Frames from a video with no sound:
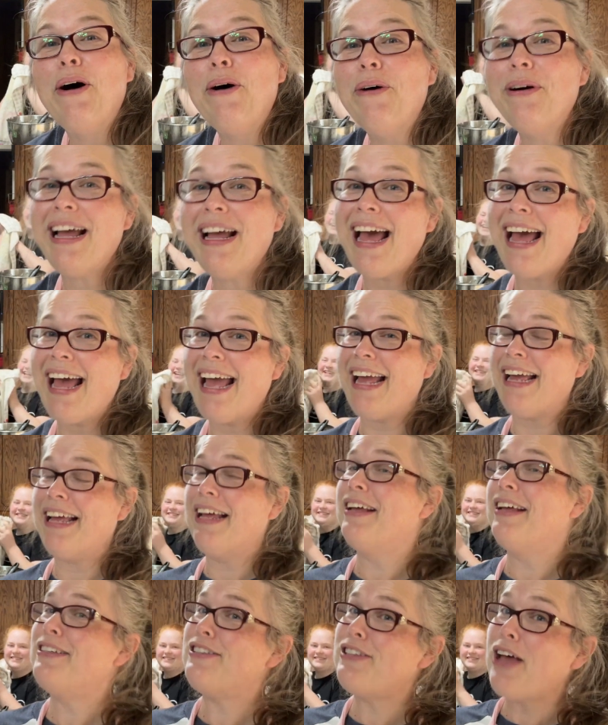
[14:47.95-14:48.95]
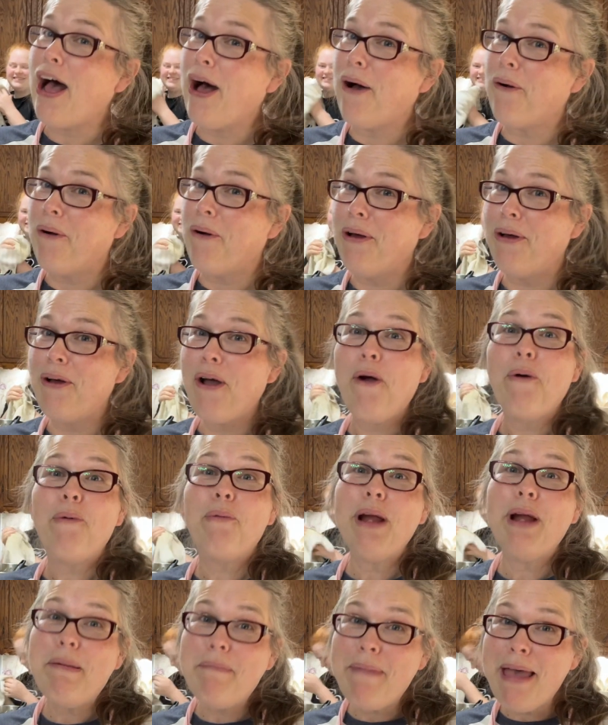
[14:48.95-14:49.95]
Okay, so
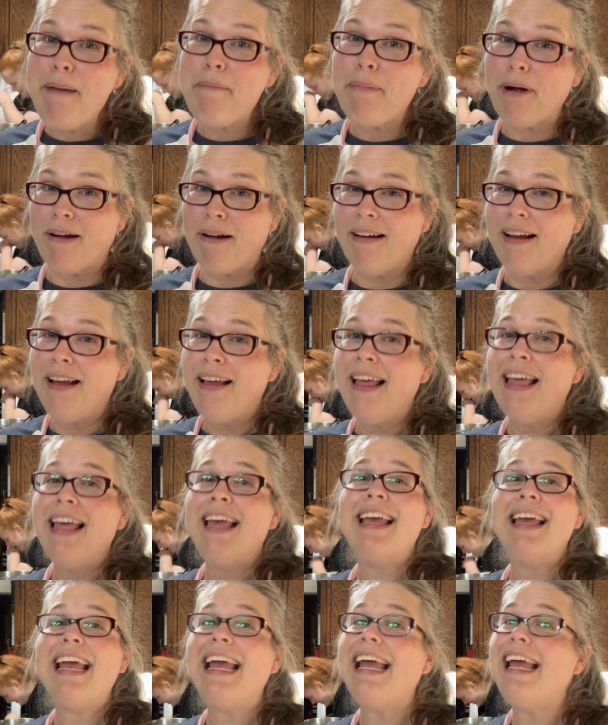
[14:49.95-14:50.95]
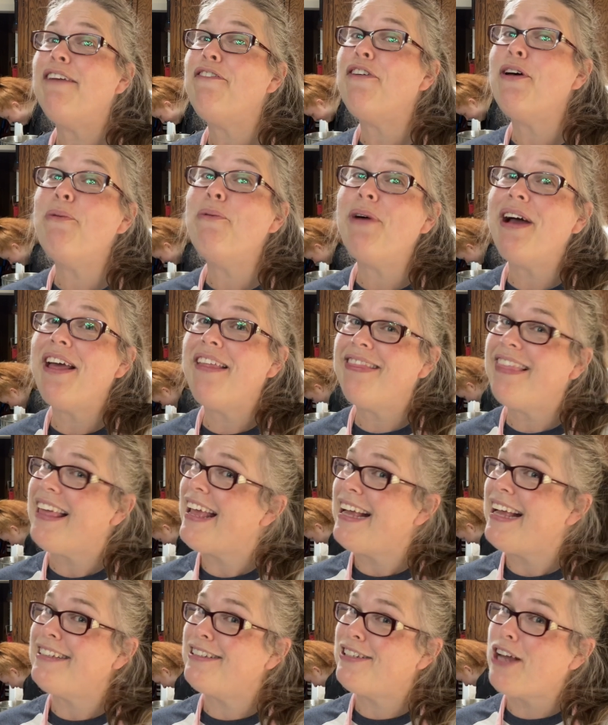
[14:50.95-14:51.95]
remember, even when
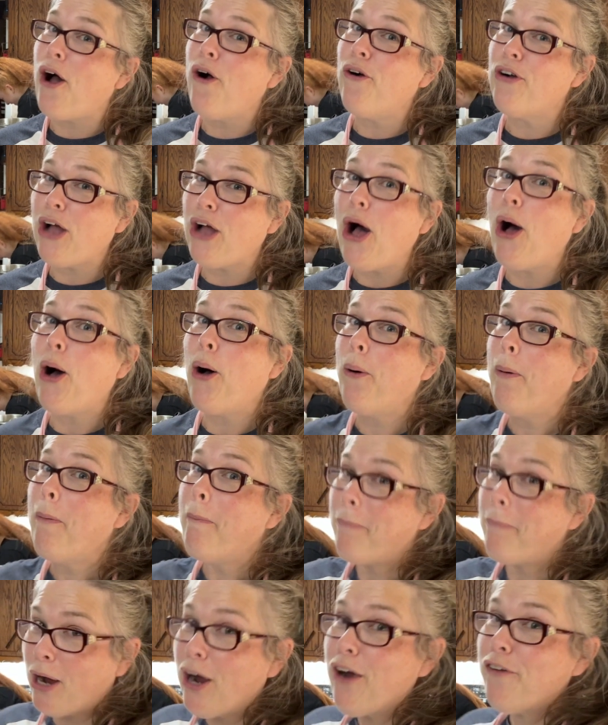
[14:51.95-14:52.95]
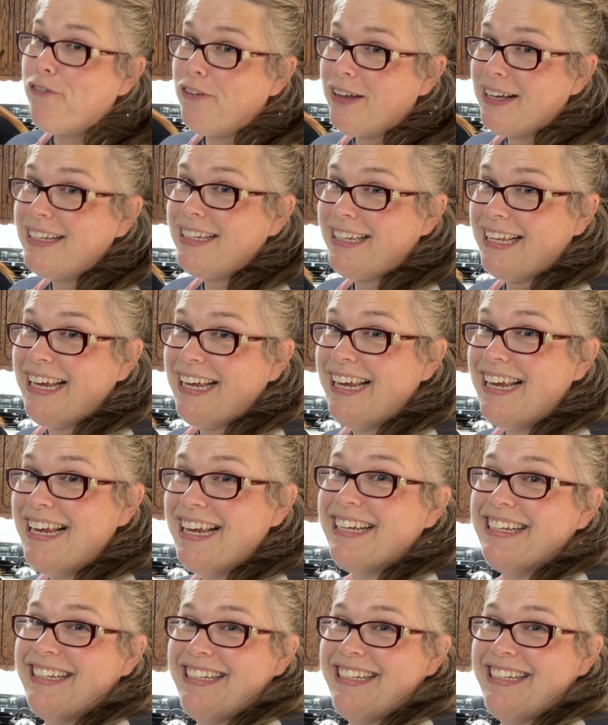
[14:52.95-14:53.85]
things don't go perfectly,